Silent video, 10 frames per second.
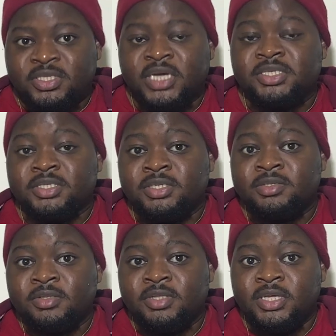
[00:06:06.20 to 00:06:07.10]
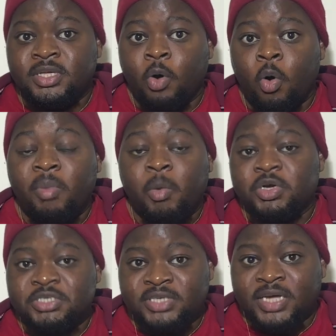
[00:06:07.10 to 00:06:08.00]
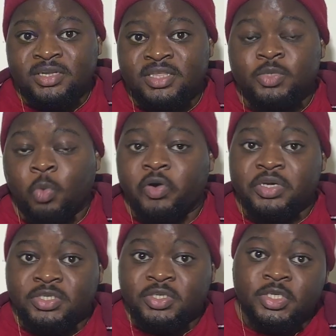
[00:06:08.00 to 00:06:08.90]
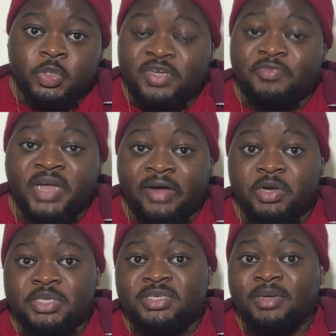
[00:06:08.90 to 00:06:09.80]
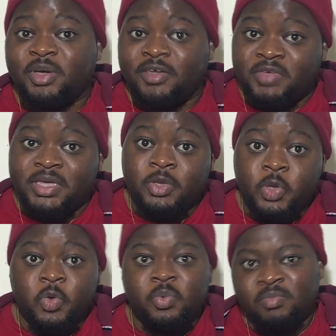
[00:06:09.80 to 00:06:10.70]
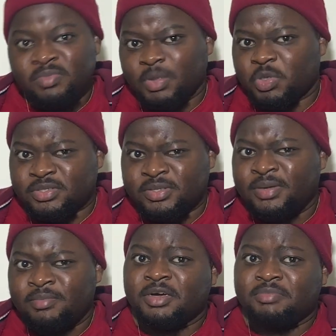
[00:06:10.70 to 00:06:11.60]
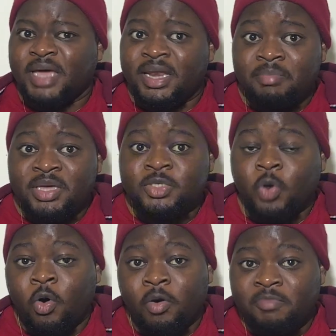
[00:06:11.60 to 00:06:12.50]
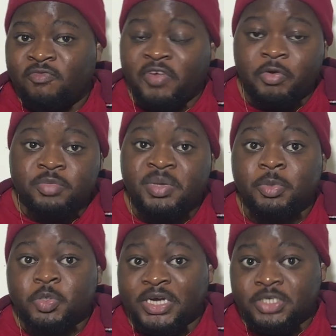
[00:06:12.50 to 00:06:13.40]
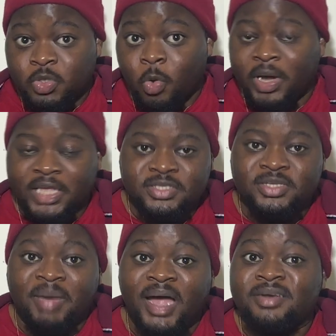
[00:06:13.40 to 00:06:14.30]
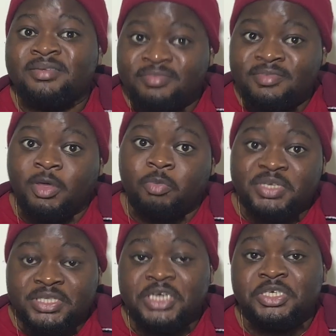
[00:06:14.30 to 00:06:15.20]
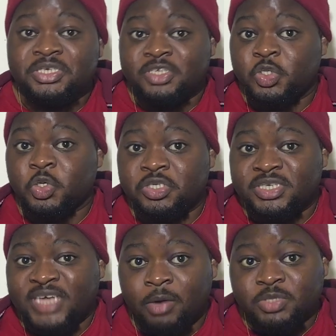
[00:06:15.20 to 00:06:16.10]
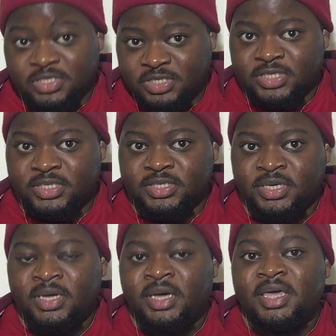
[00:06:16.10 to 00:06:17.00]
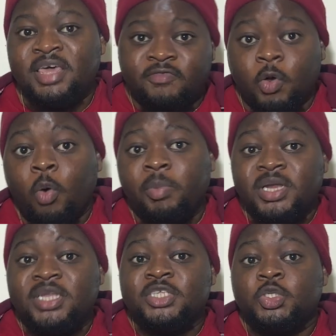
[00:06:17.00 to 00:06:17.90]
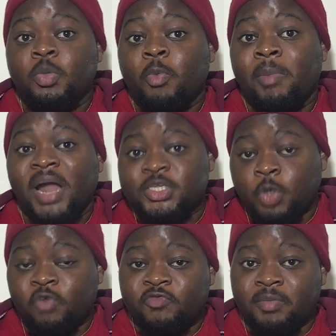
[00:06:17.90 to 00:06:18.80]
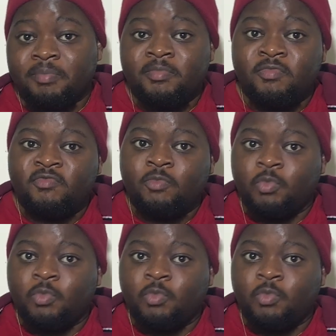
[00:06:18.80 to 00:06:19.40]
as stated, the Oba would send these warriors into different areas if he knew there was either enemies or various people trying to go against him, and they would be stationed in certain towns and cities. If the Oba needed to mobilize all of them